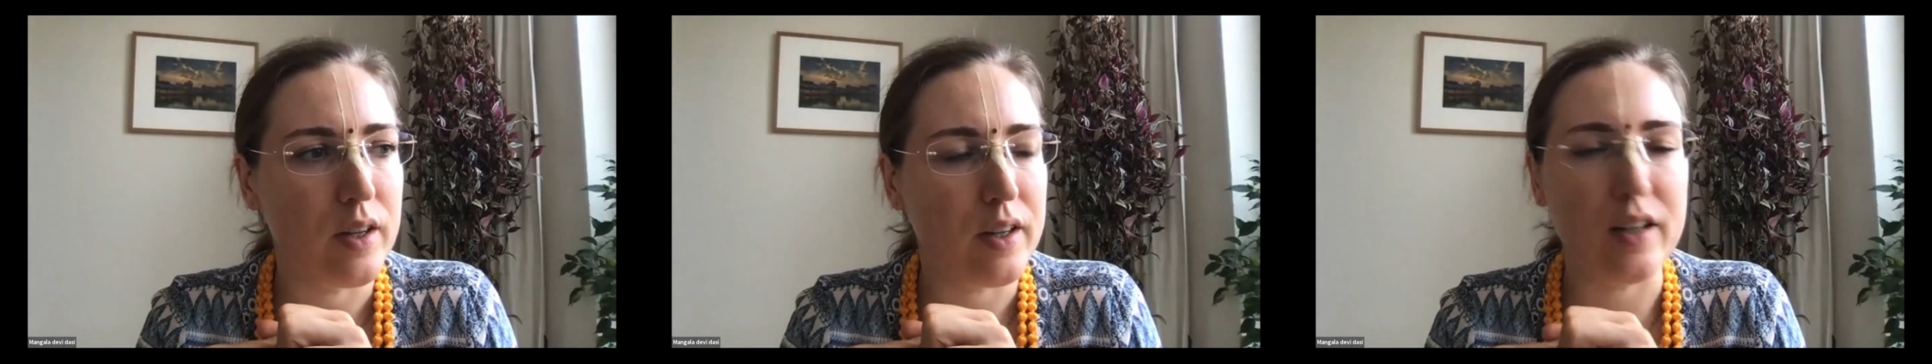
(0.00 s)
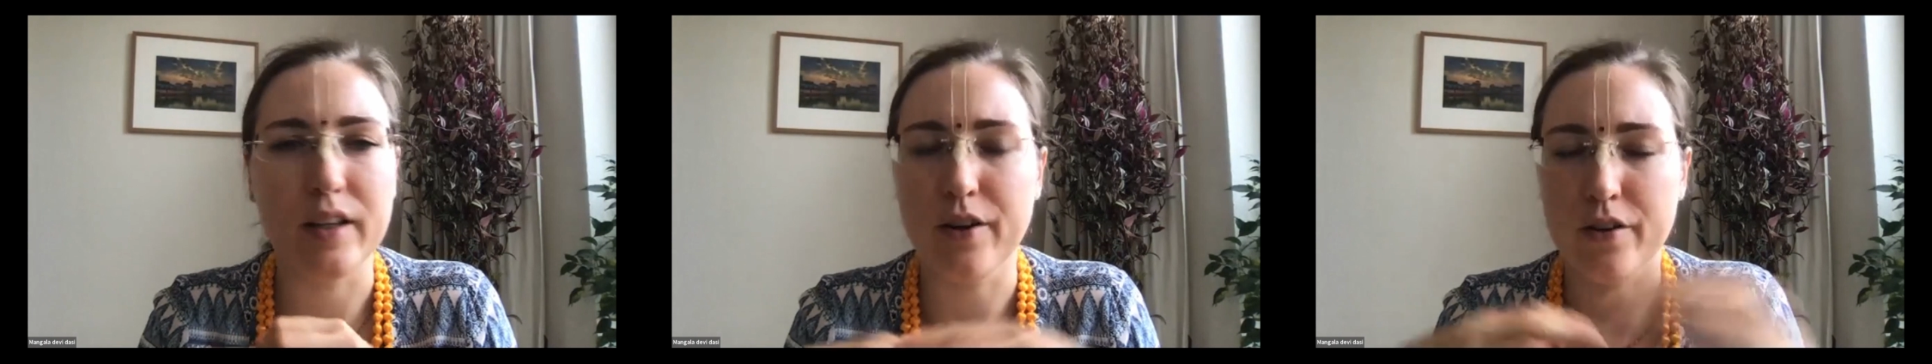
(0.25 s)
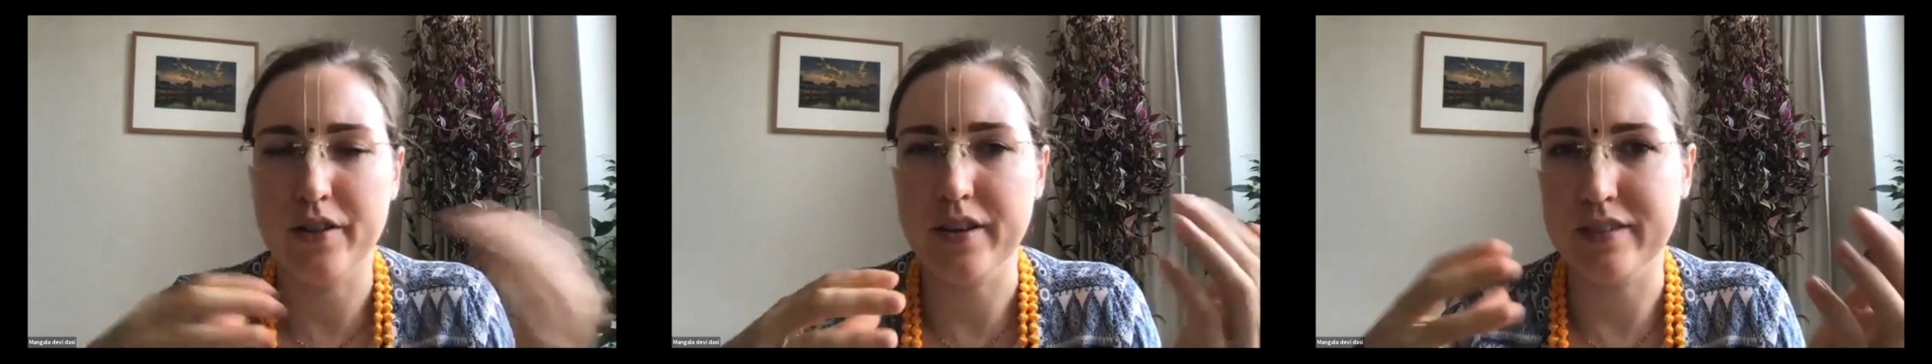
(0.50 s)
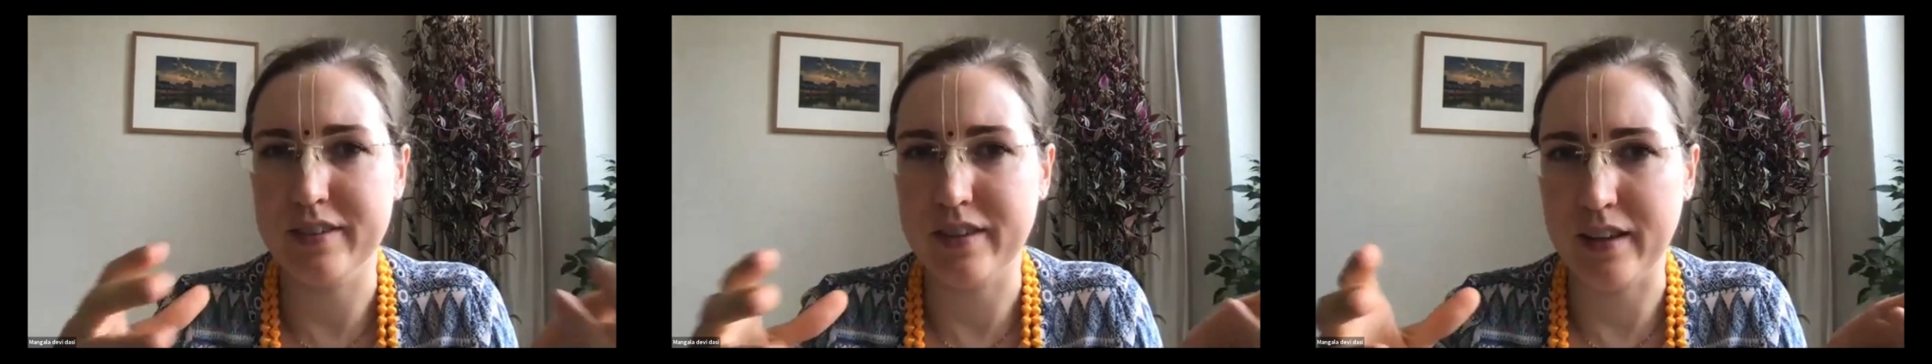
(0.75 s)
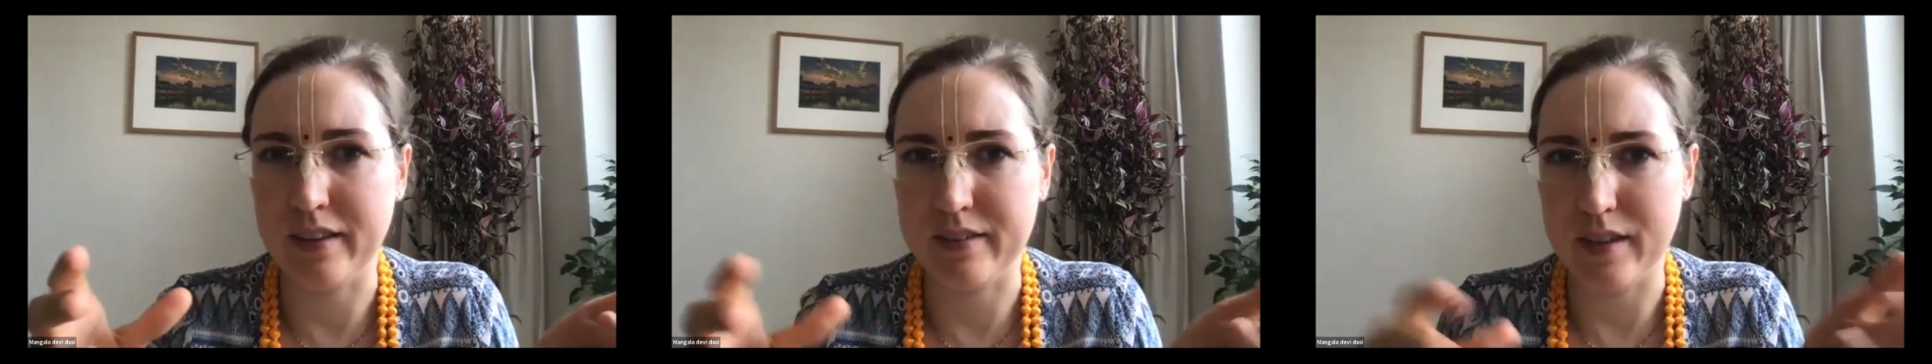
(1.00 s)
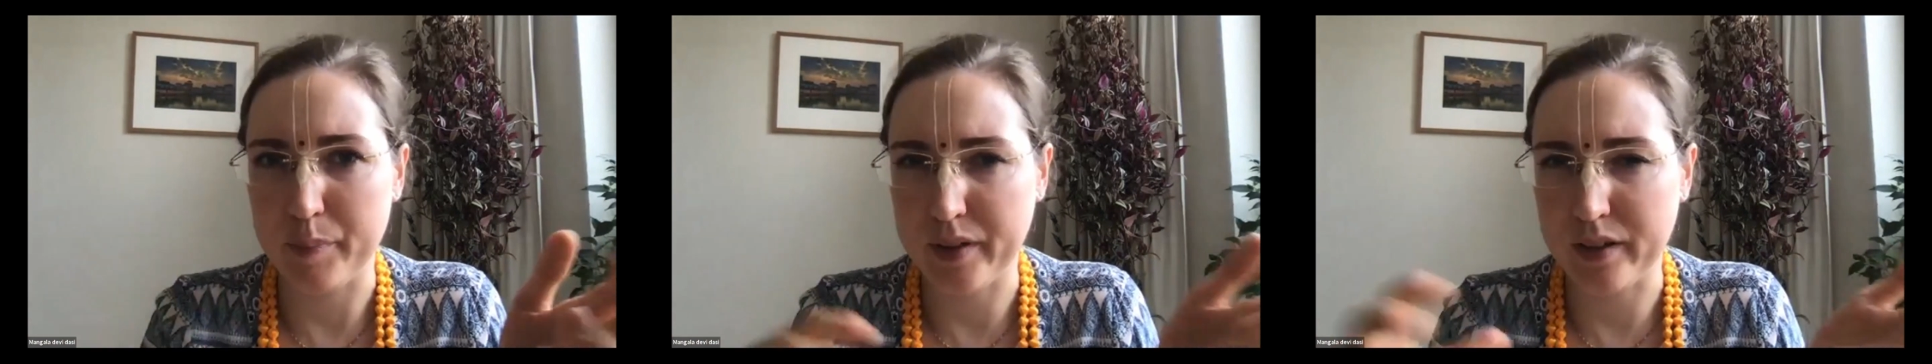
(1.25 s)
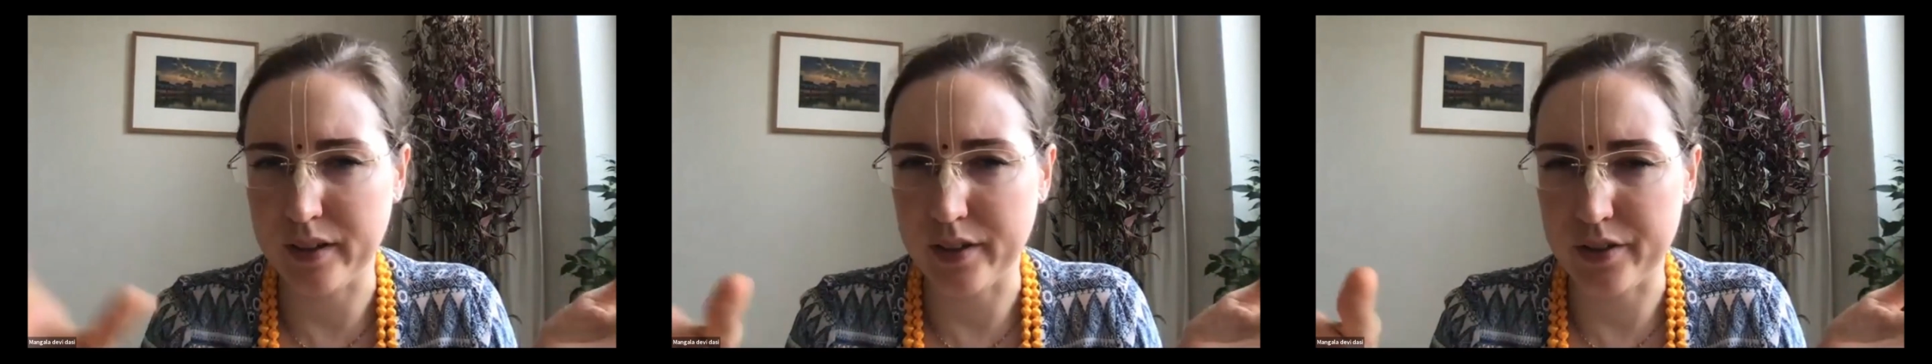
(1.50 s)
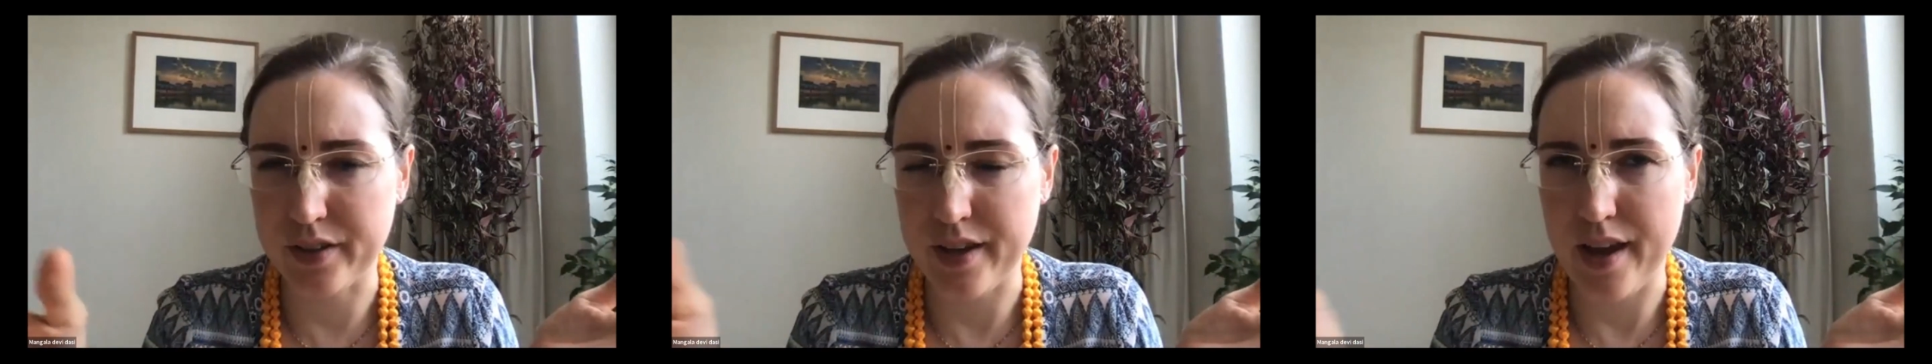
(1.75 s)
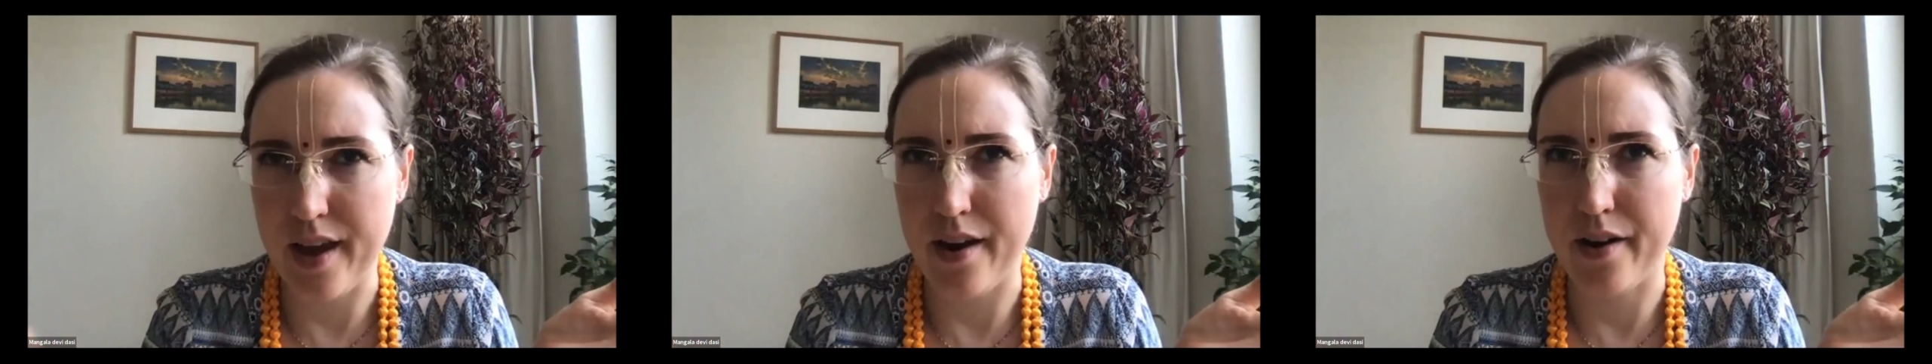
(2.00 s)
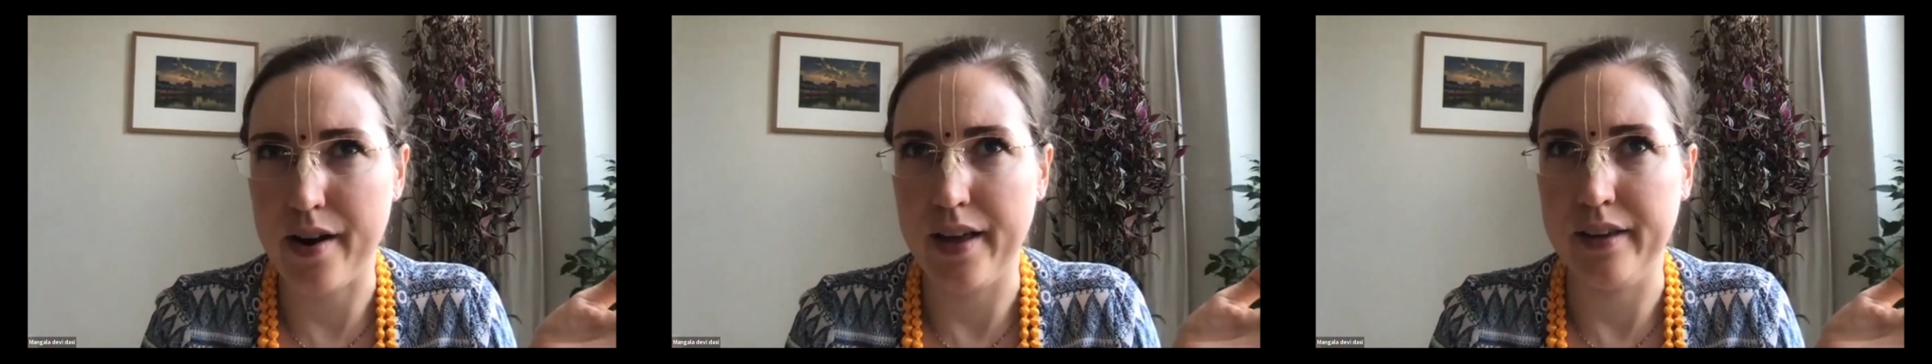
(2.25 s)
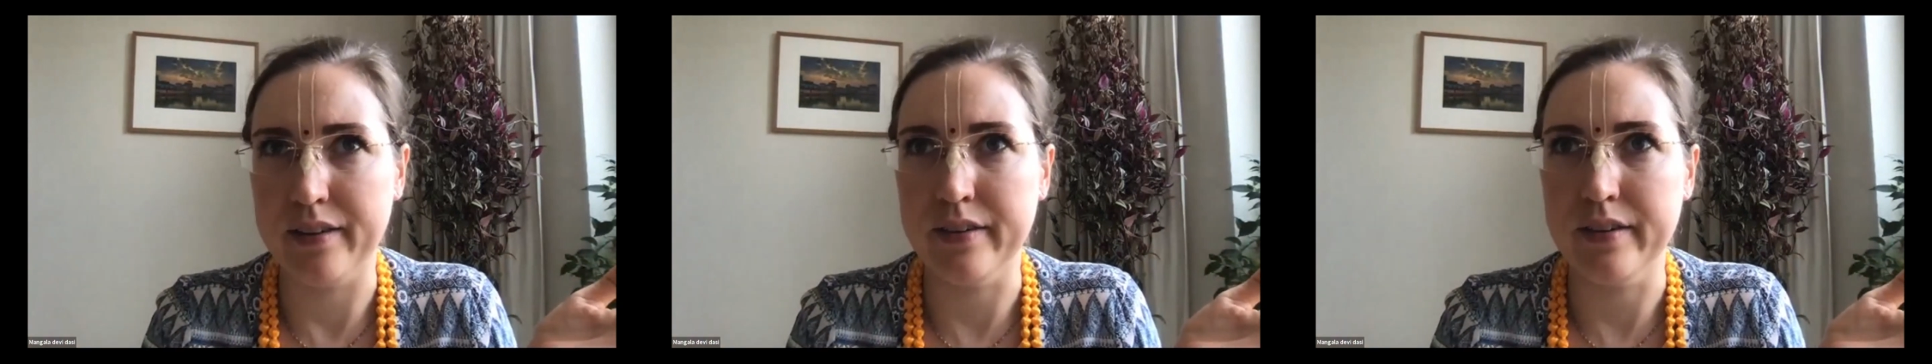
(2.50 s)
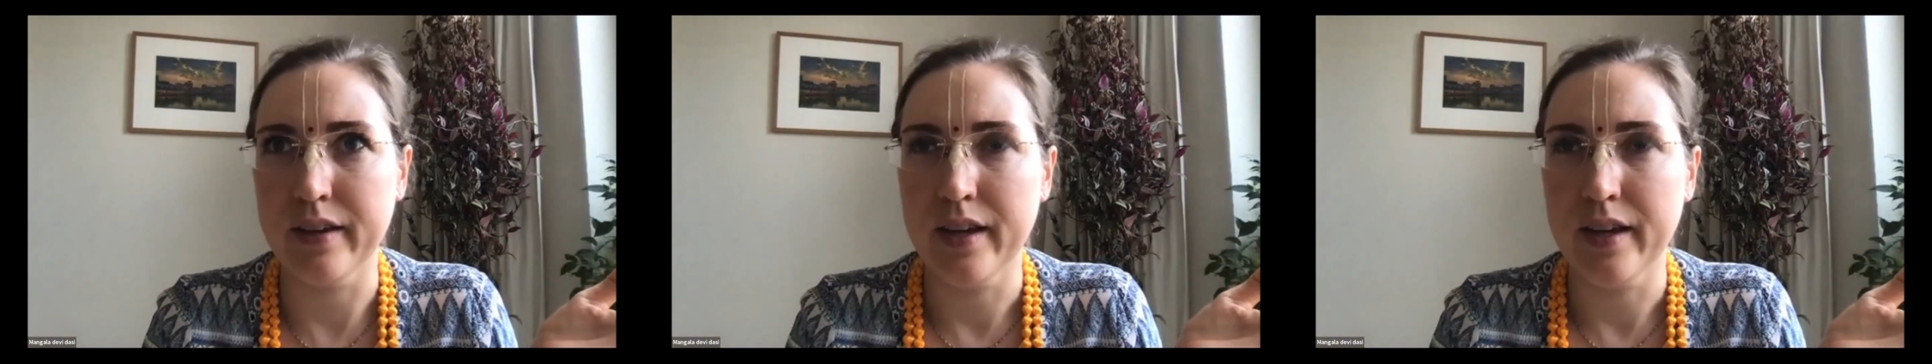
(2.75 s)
clear these things up, clear the air, and